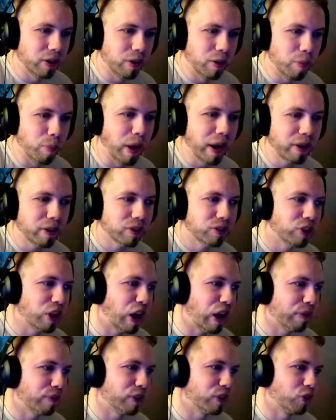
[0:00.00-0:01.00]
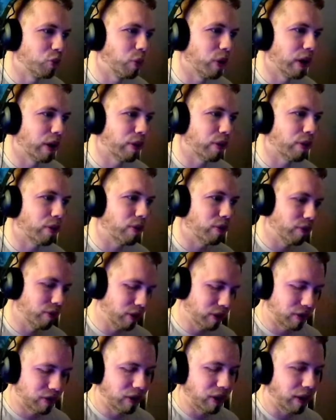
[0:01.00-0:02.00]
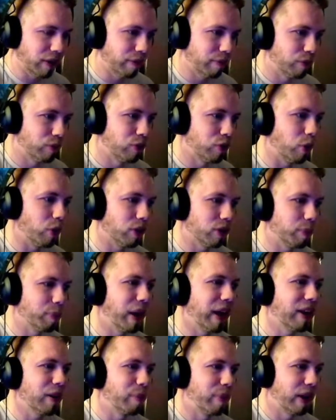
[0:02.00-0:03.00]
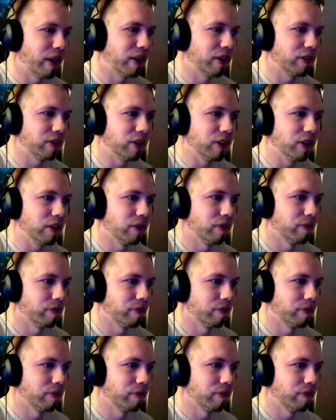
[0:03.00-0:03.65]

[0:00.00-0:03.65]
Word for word: Microsoft is worth, let's see. So, by comparison,